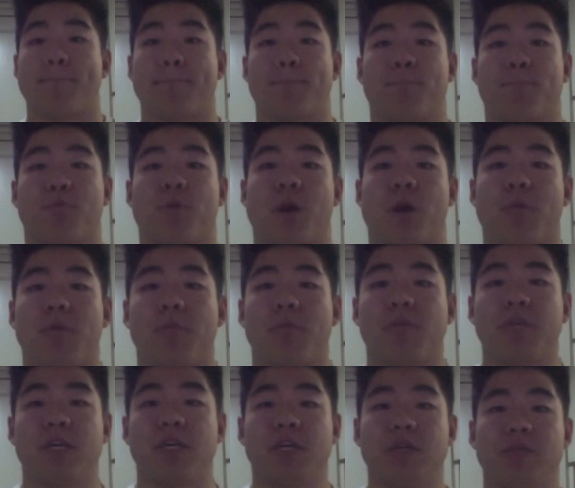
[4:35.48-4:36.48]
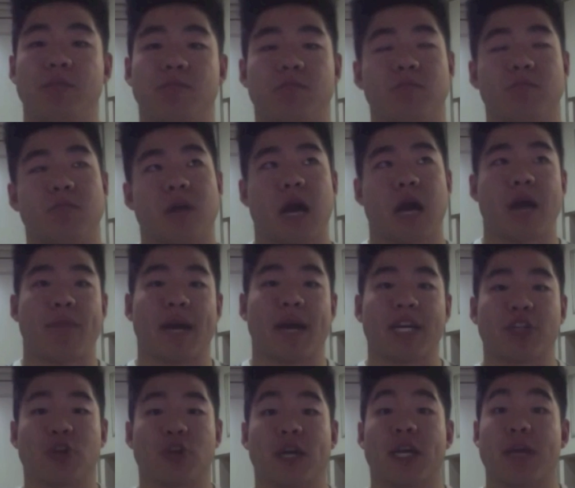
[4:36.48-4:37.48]
probably I
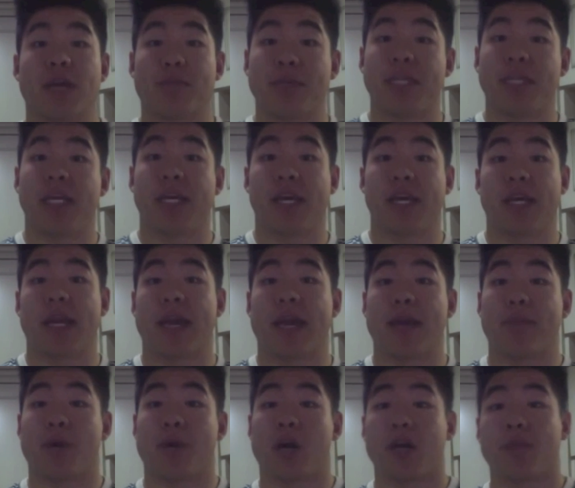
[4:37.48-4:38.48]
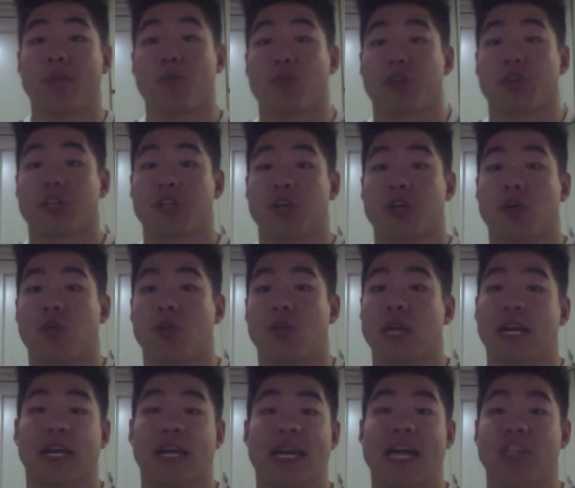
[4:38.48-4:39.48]
might try competing in a bodybuilding show,
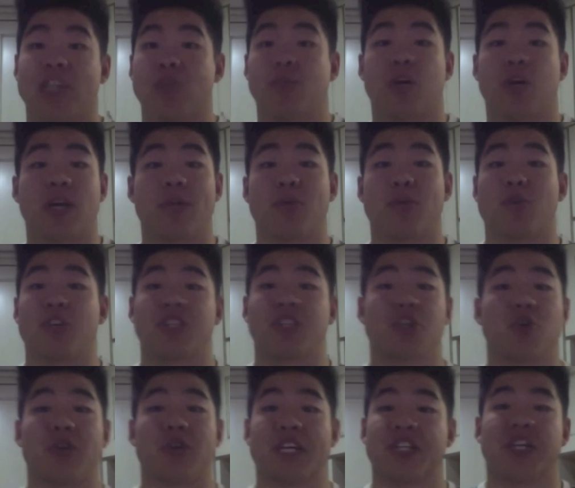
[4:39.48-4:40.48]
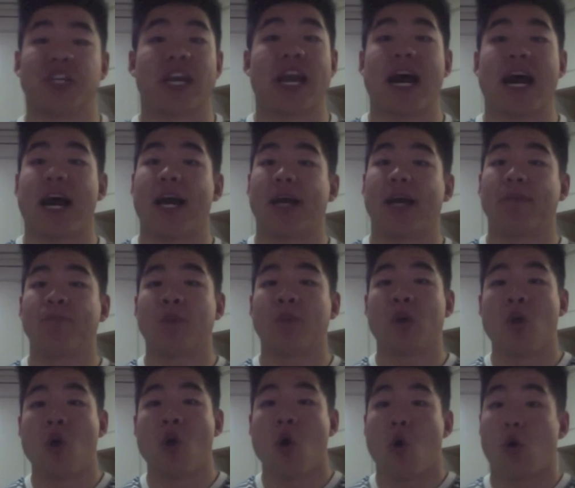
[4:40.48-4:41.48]
like a natural bodybuilding show in Shanghai
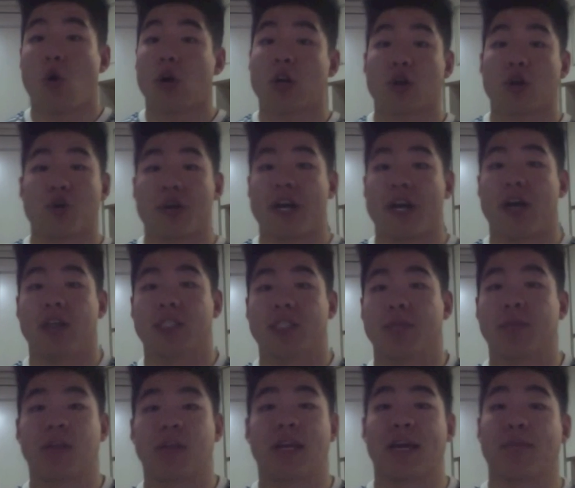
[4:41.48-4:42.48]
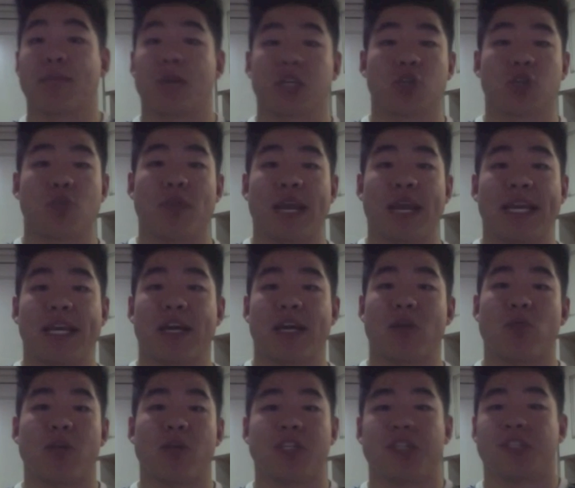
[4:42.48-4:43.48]
or Korea, something like Muscle Mania,
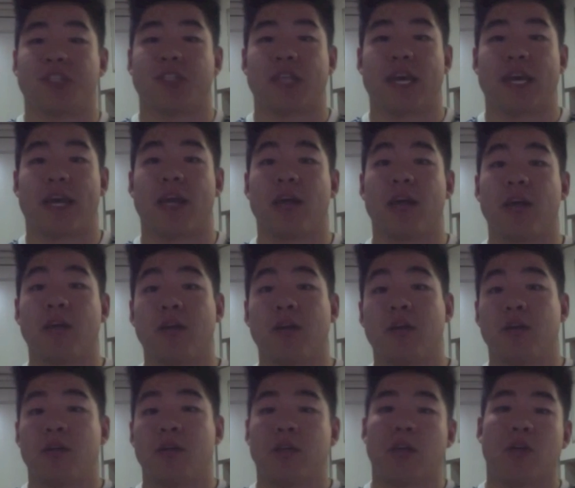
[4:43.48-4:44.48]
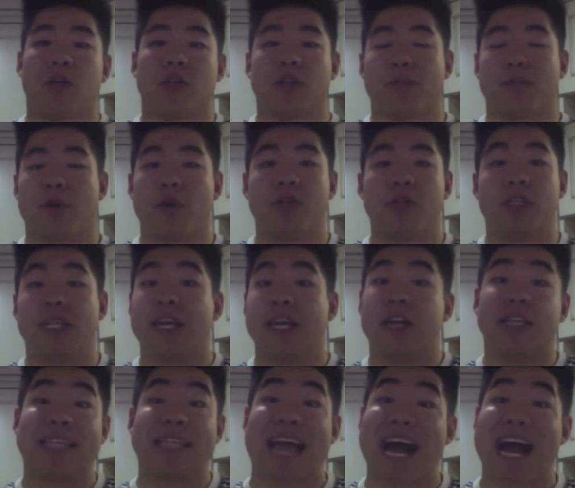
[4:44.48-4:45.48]
which is supposedly
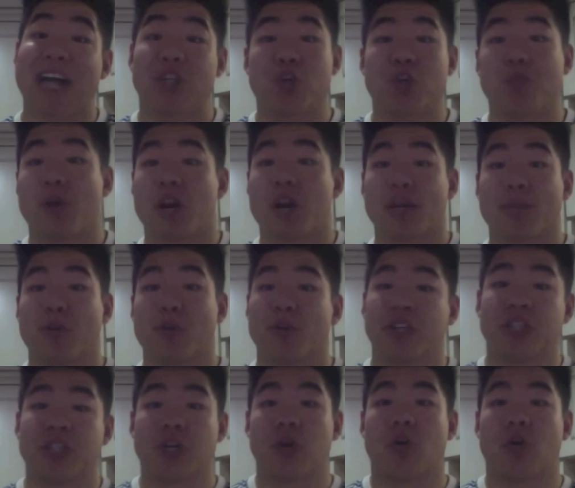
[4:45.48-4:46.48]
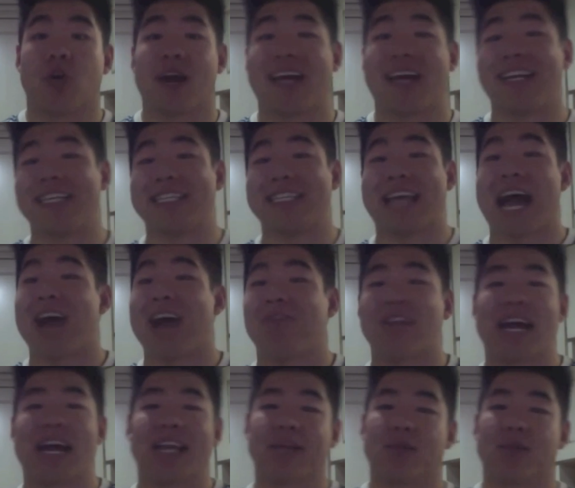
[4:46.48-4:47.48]
a natural bodybuilding show, or at least half
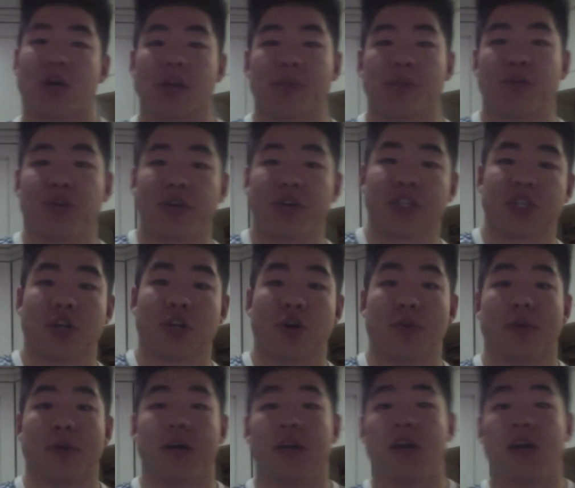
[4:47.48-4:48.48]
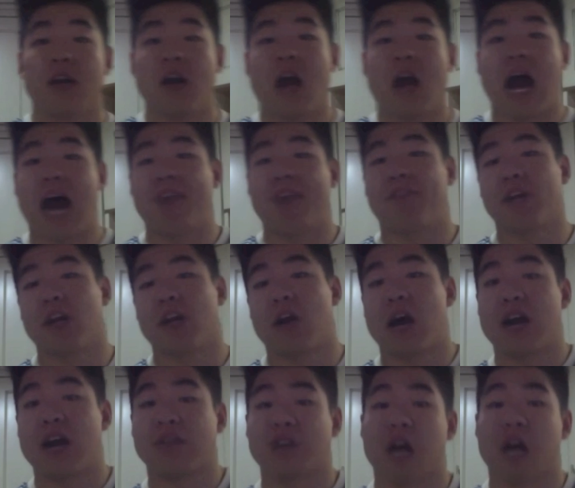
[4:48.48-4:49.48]
natty bodybuilding show. But I figure
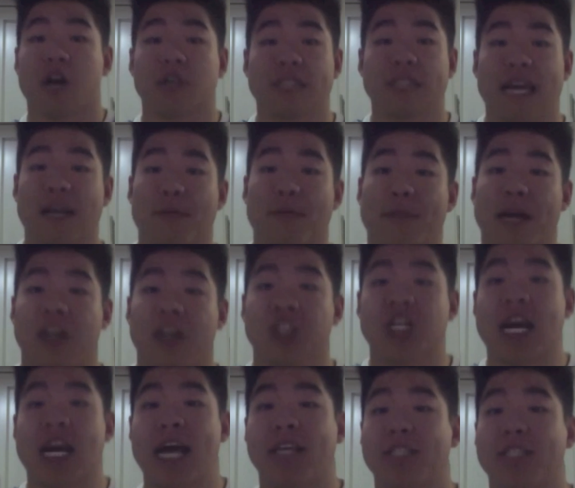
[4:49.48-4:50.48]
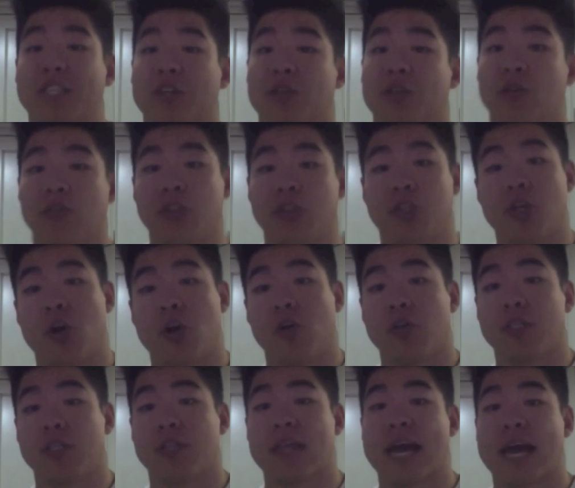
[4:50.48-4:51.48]
I'll stand a better chance in those
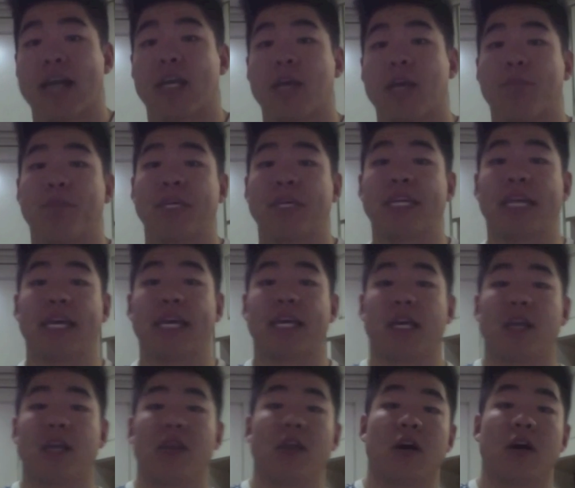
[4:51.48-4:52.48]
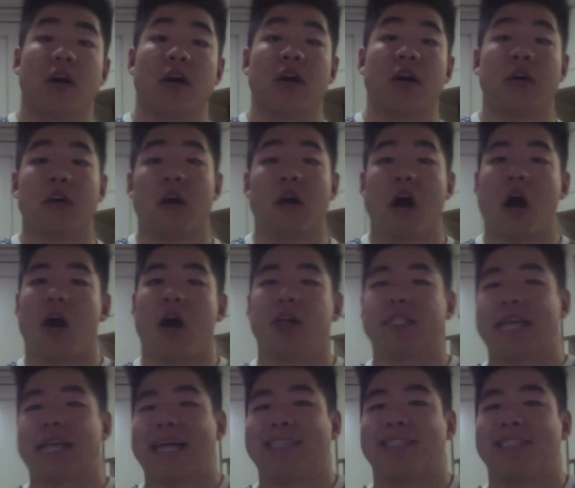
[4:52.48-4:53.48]
shows than competing in the
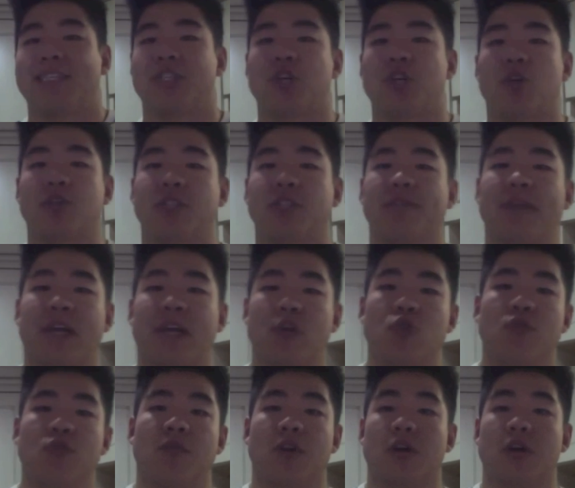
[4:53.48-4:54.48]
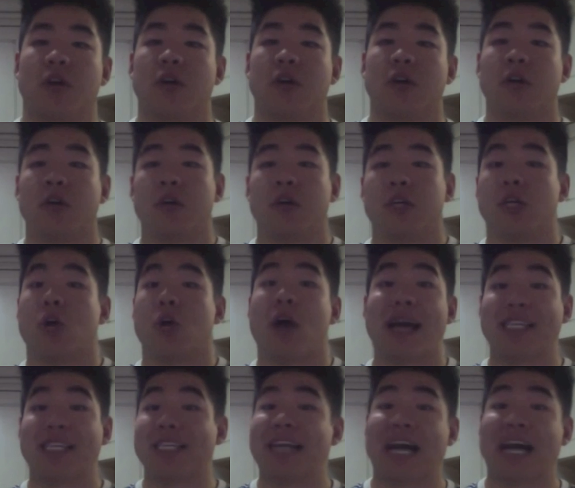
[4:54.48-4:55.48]
untested shows in Vancouver,
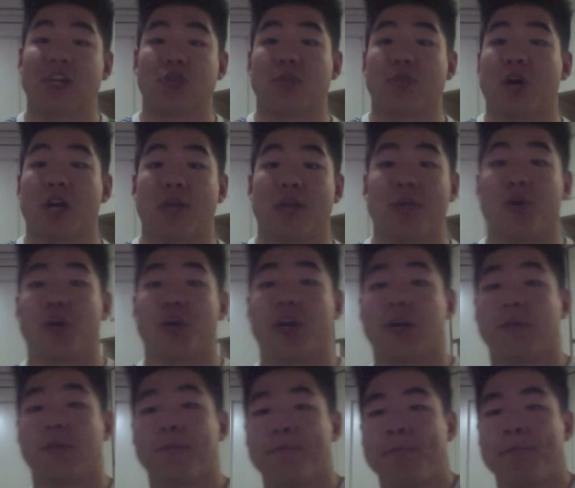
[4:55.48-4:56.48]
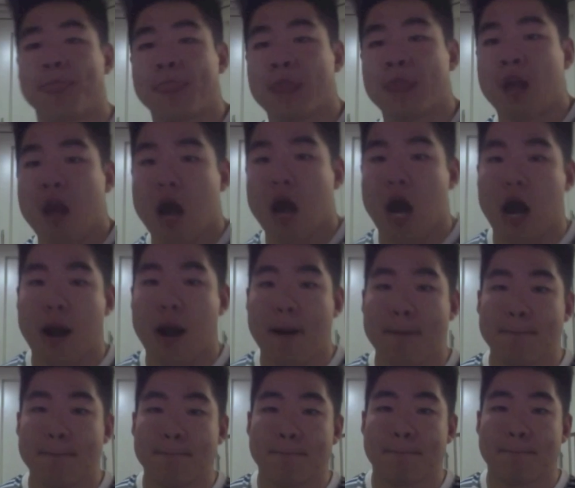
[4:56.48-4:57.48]
as a natural bodybuilder.
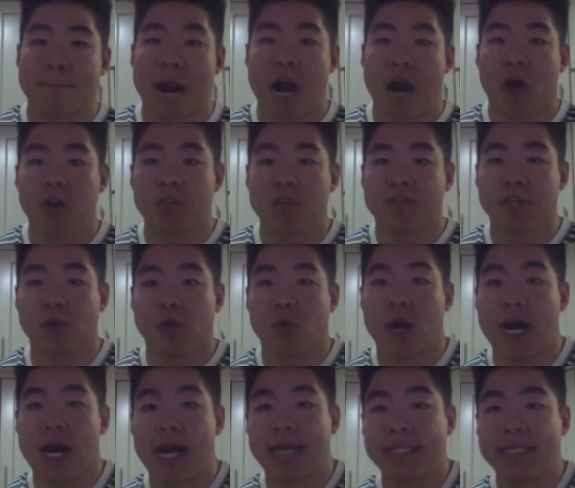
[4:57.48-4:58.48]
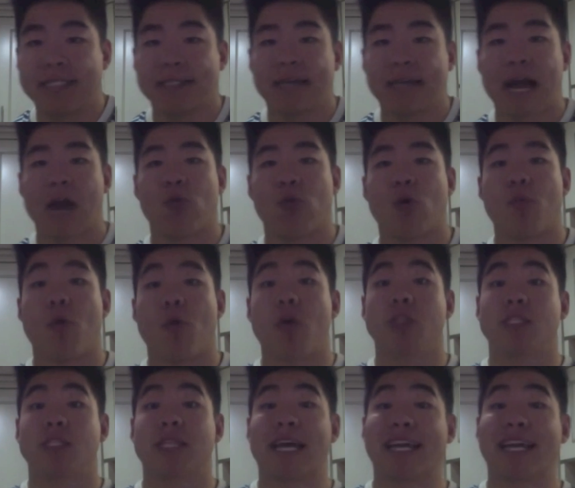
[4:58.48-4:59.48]
Powerlifting wise, I will
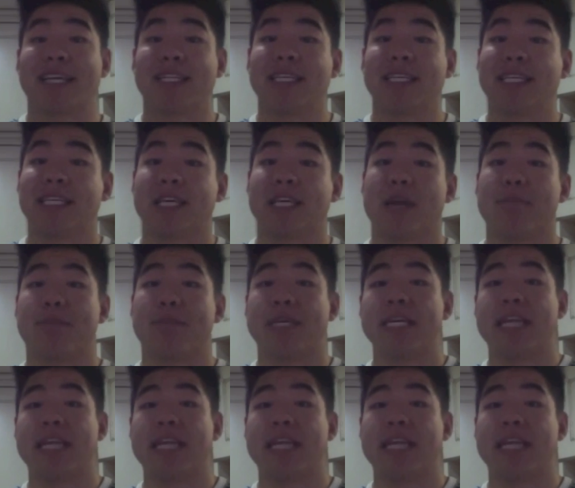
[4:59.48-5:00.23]
most likely compete